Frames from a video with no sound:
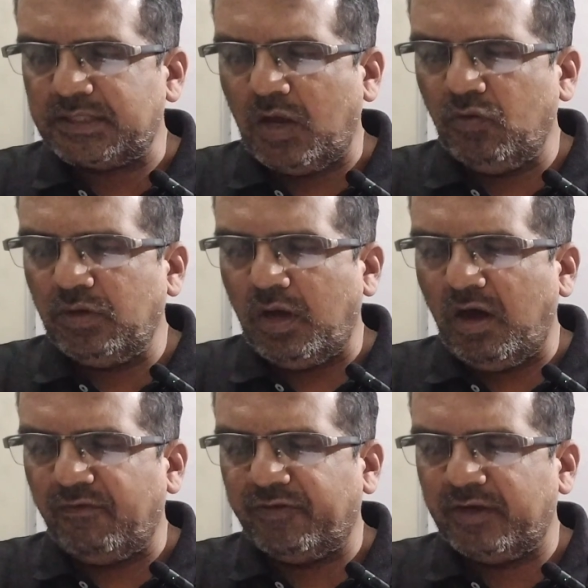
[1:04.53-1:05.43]
a sound
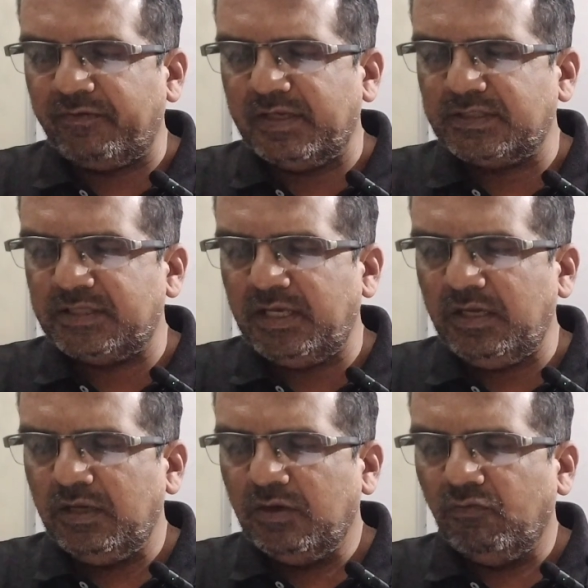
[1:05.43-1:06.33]
of
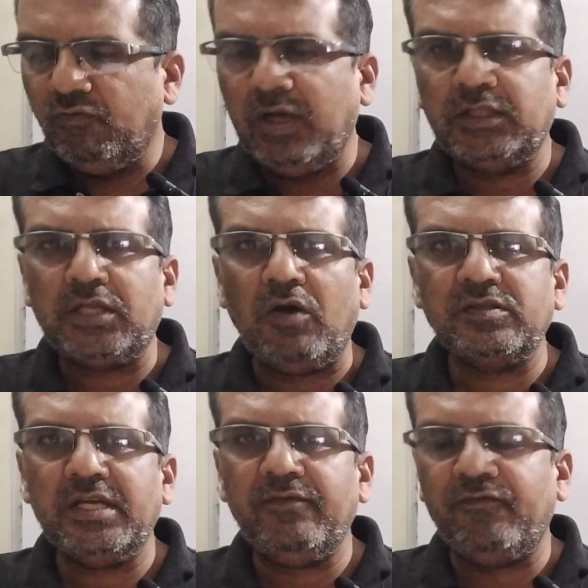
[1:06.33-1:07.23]
frequency
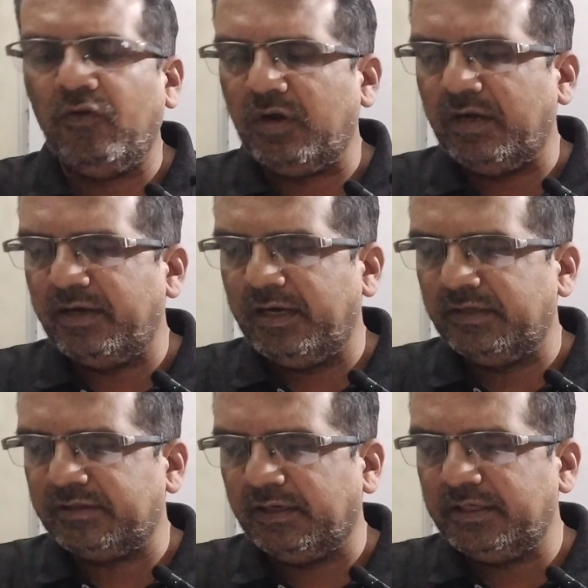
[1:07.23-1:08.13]

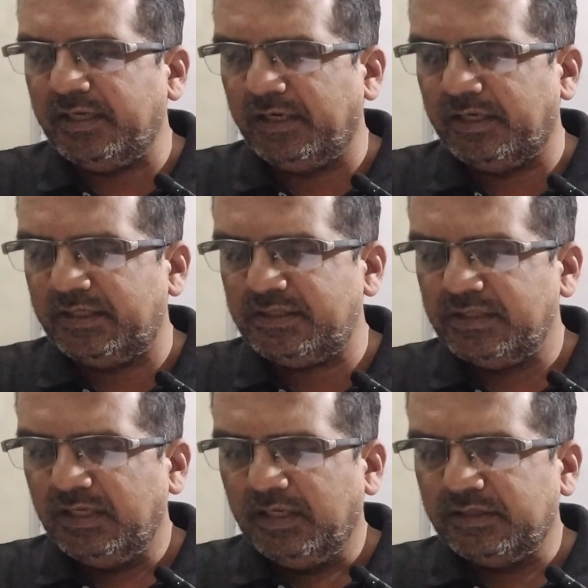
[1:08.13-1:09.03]
1430
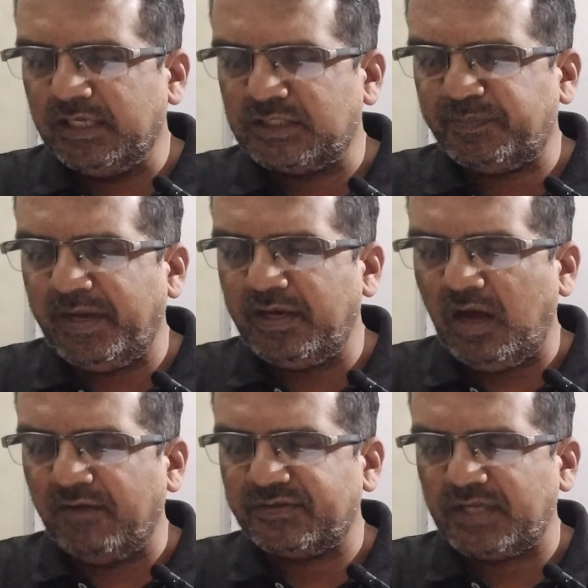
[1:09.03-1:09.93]
Hz. The
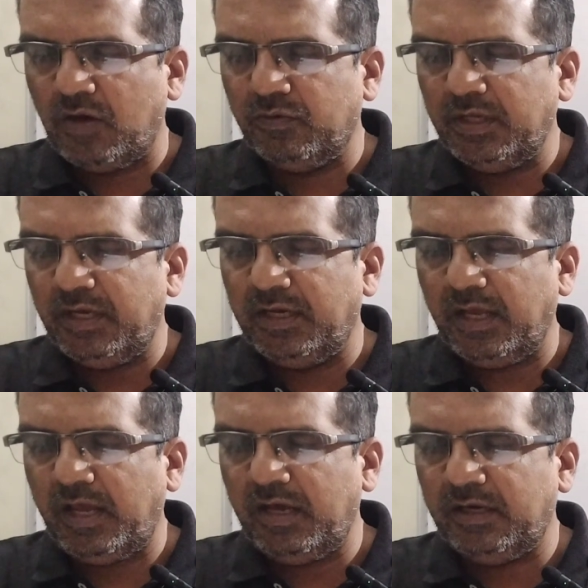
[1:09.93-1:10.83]
speed of sound
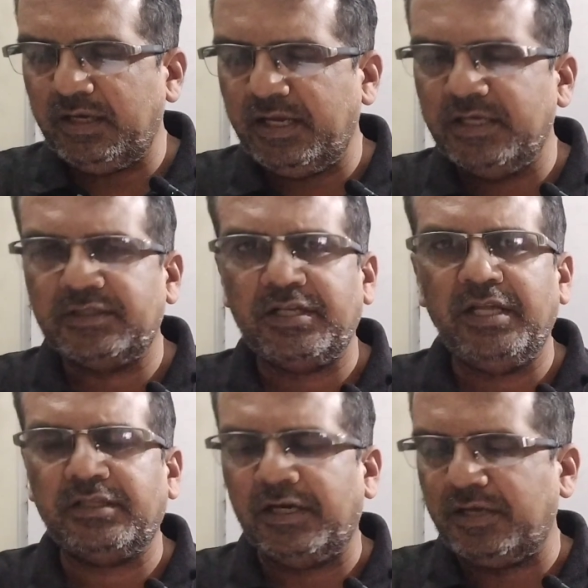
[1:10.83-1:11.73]
in air is
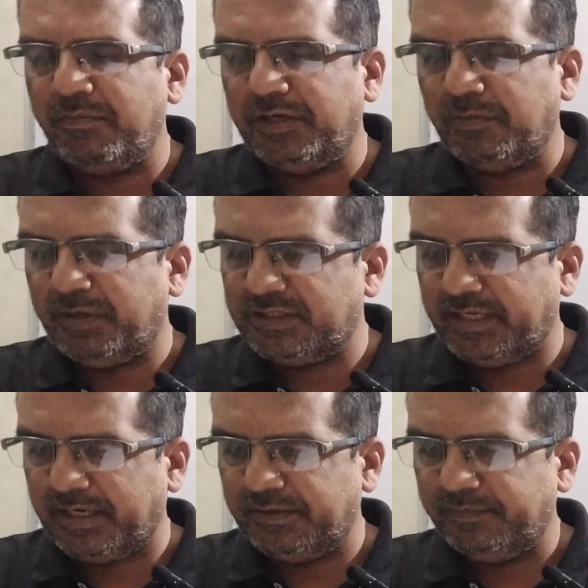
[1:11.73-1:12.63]
330 meter per
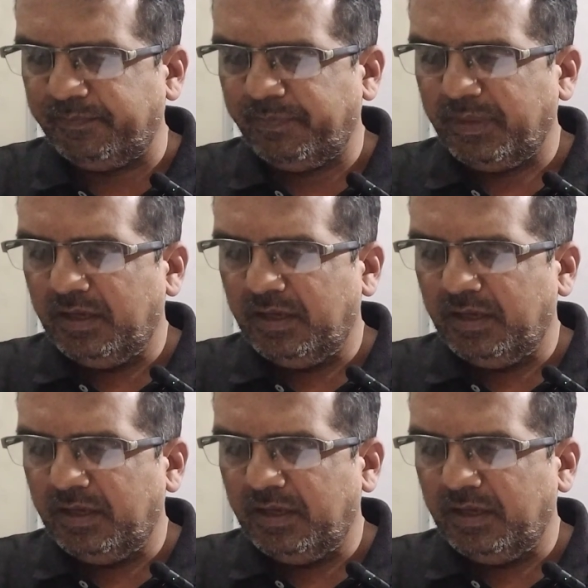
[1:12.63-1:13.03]
second.